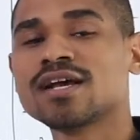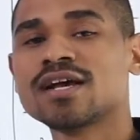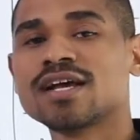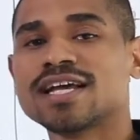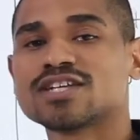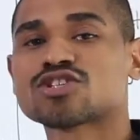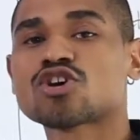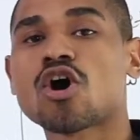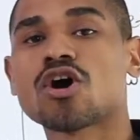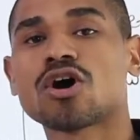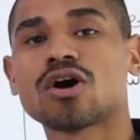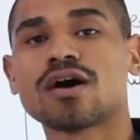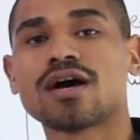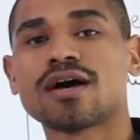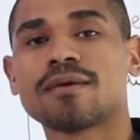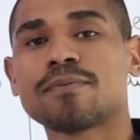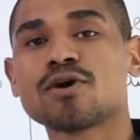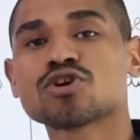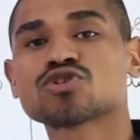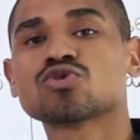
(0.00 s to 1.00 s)
It's
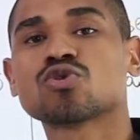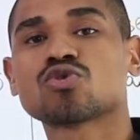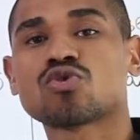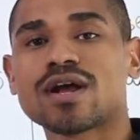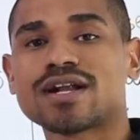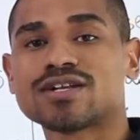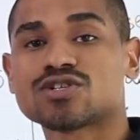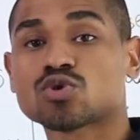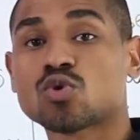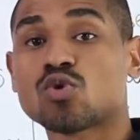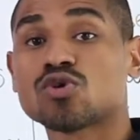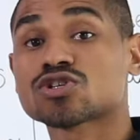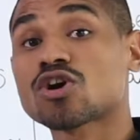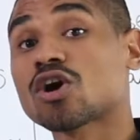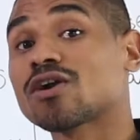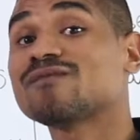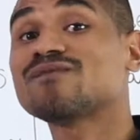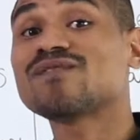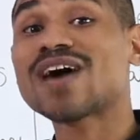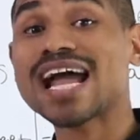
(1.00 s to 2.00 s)
called personal credit score is
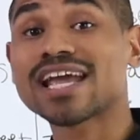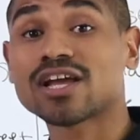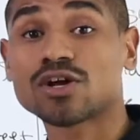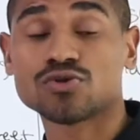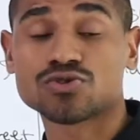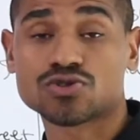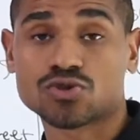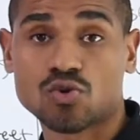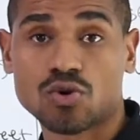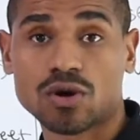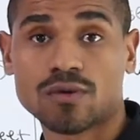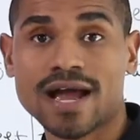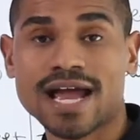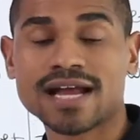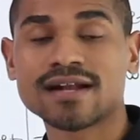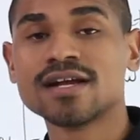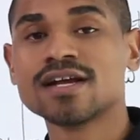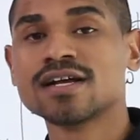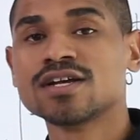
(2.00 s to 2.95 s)
called a FICO score, right?